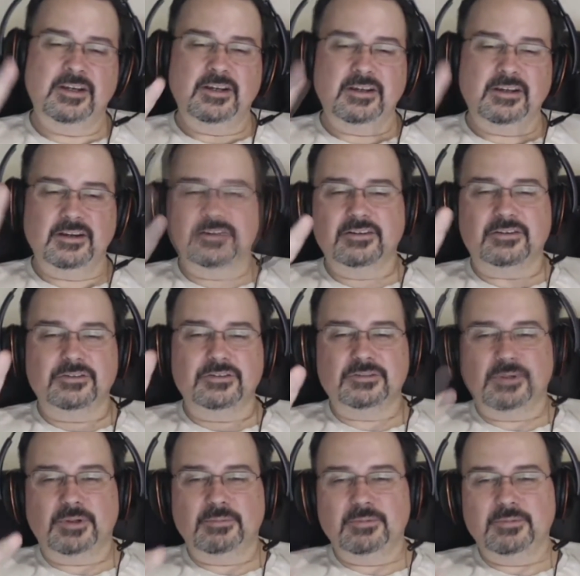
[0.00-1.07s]
going to cause
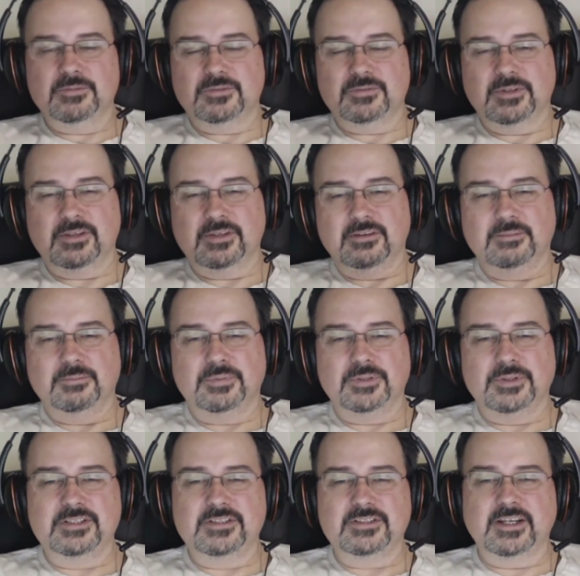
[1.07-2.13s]
problems with the
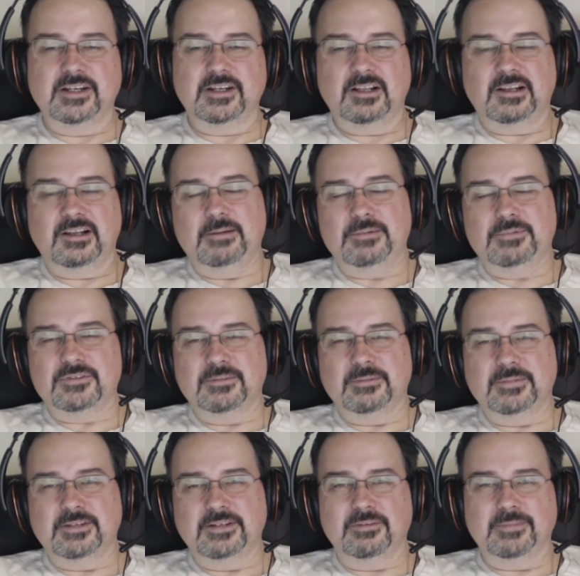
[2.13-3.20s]
bridge. It's going to collapse or
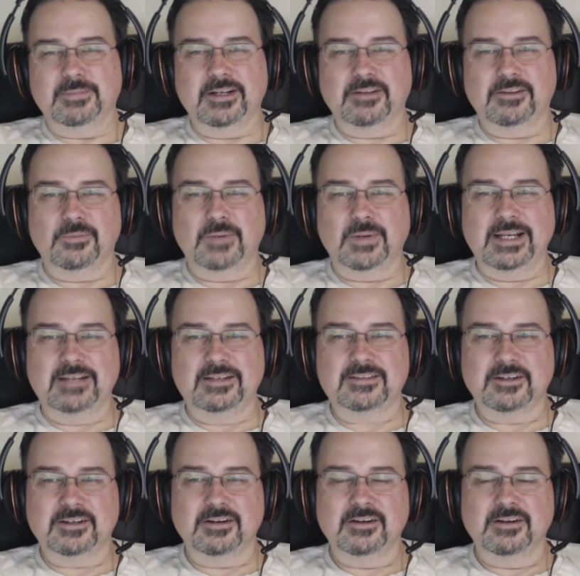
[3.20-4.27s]
something from under the weight.
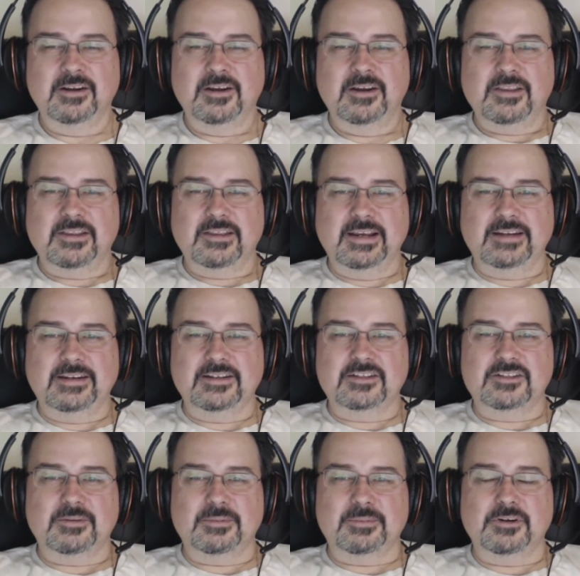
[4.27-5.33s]
So they had to
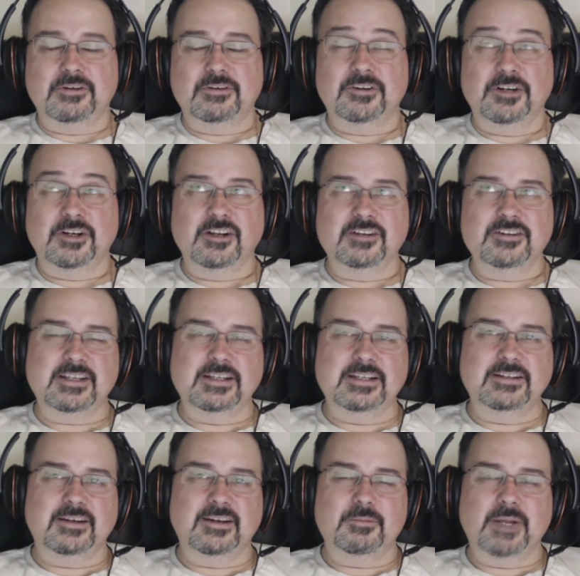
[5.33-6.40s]
chop it off. And I noticed they
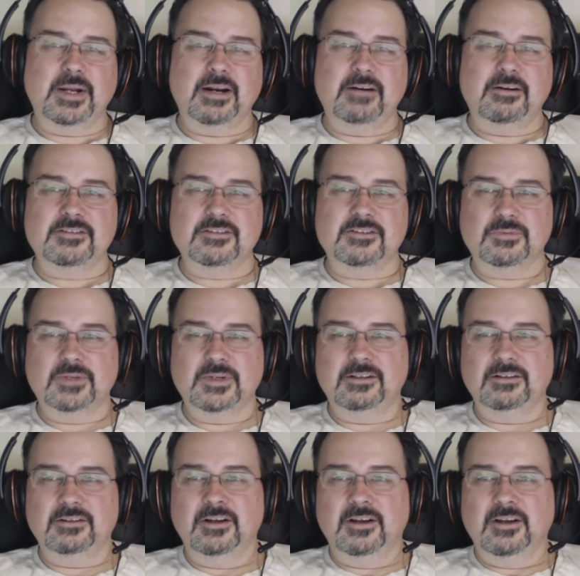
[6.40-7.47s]
did it in Paris as
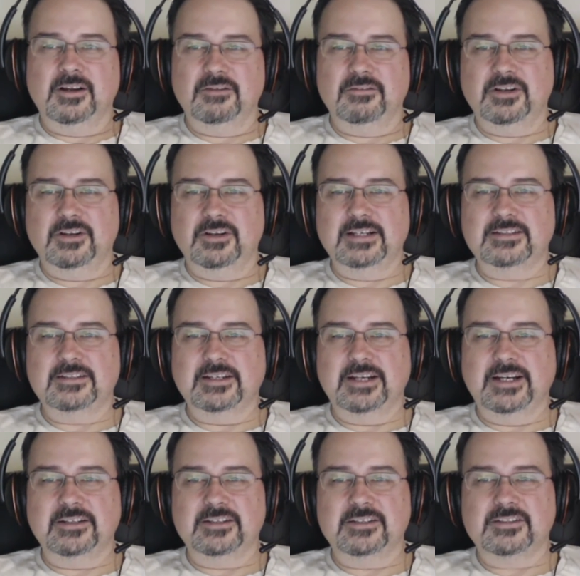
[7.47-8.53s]
well a few days
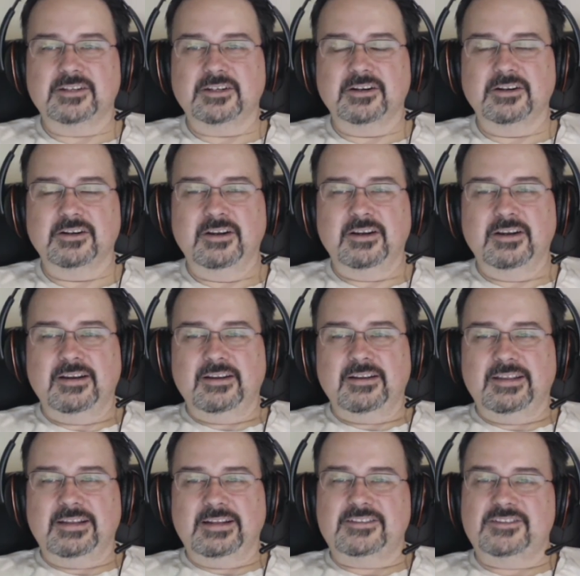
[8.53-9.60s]
later. So
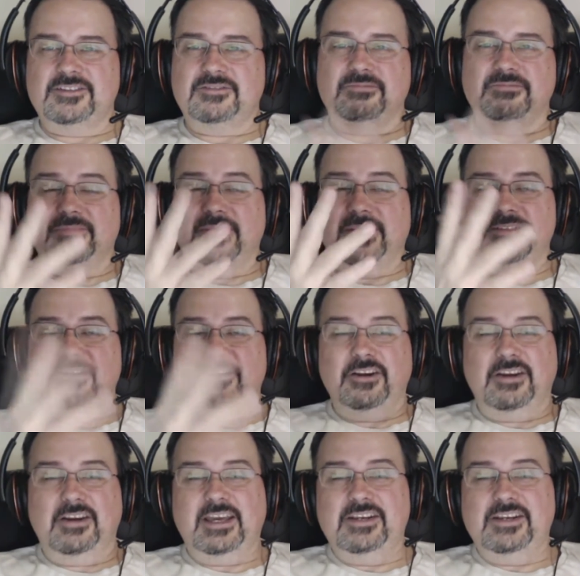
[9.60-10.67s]
that's a
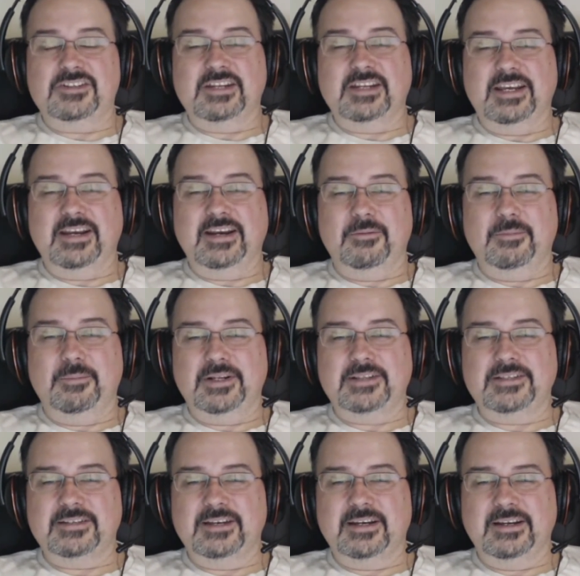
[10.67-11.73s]
location now,
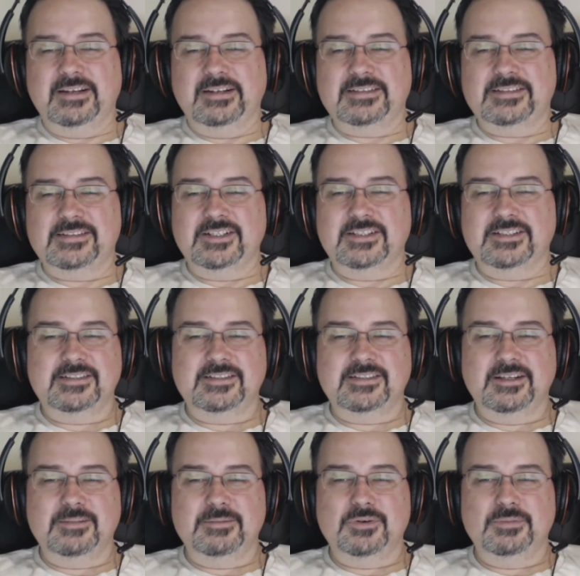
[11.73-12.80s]
but it doesn't exist
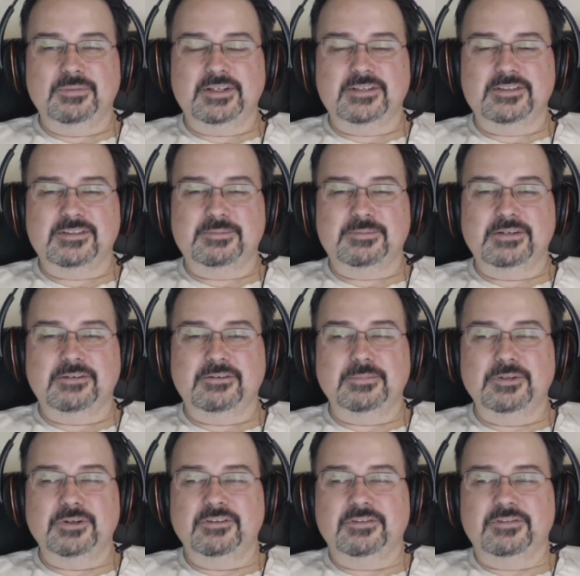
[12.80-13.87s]
anymore because it's been
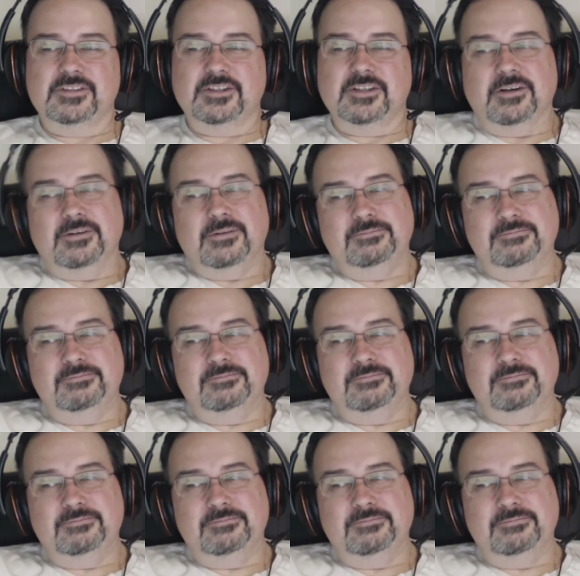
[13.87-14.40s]
removed. So